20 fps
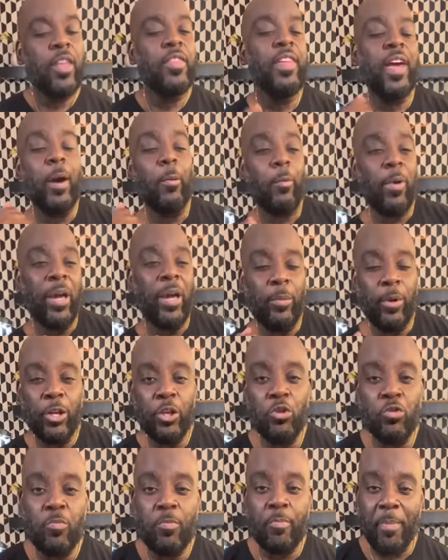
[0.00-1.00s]
That way, when
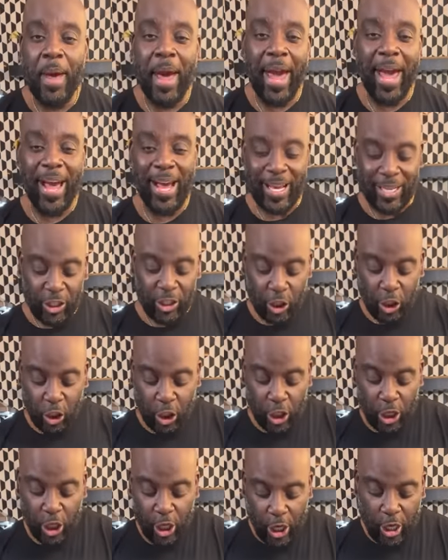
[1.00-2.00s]
you
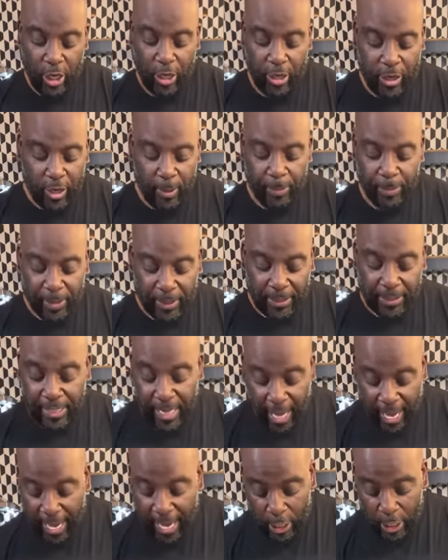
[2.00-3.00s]
mash the
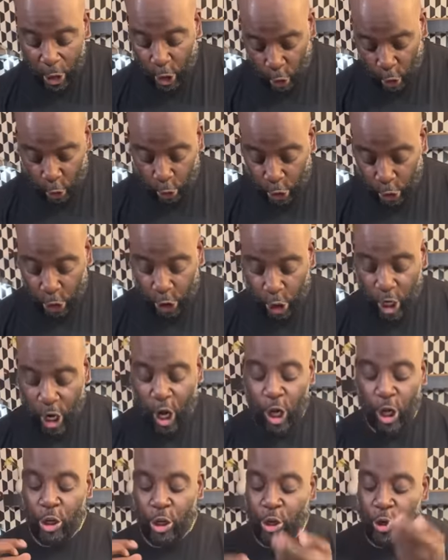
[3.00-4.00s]
potatoes,
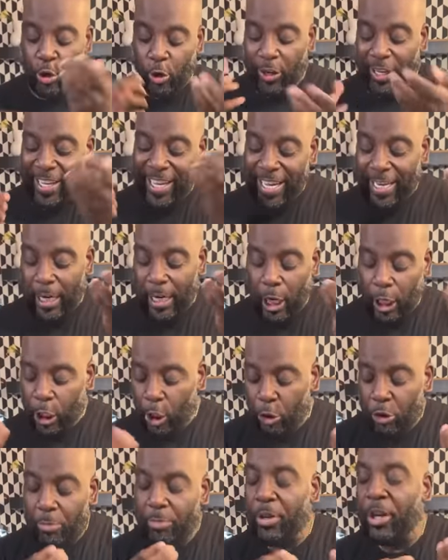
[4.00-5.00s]
you'll get a
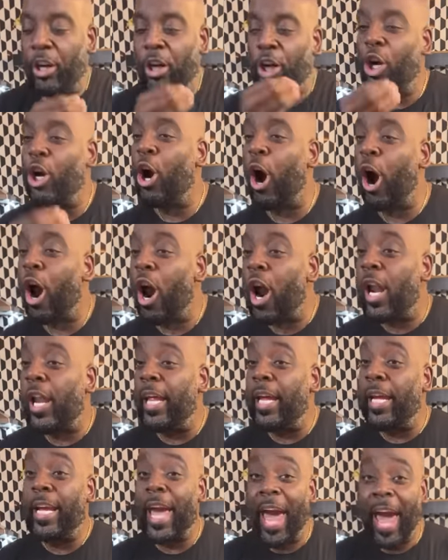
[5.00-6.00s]
little bit of
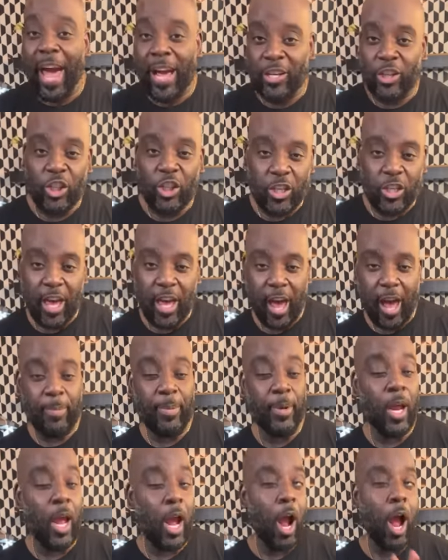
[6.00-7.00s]
garlic action
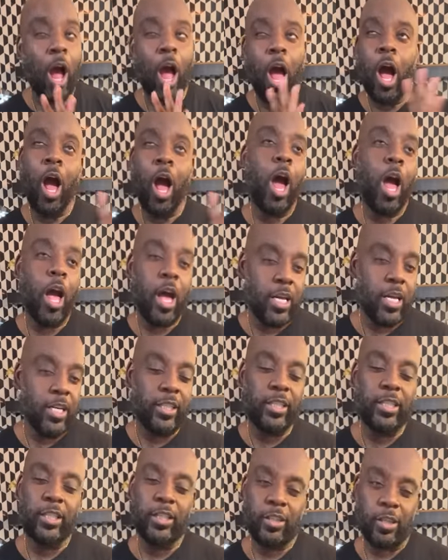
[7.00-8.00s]
happening.
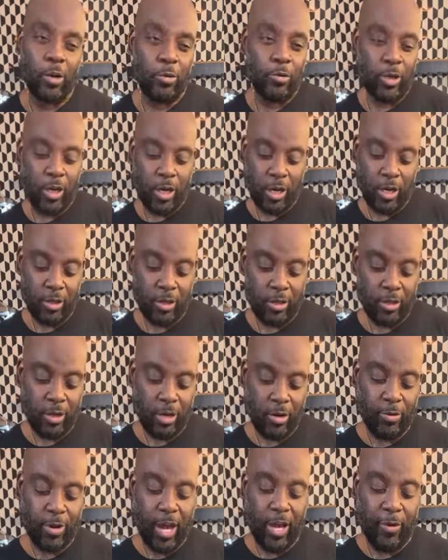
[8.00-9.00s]
It's so
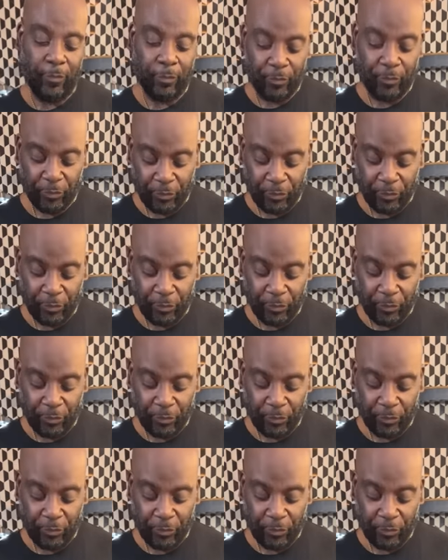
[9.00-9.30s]
good, okay?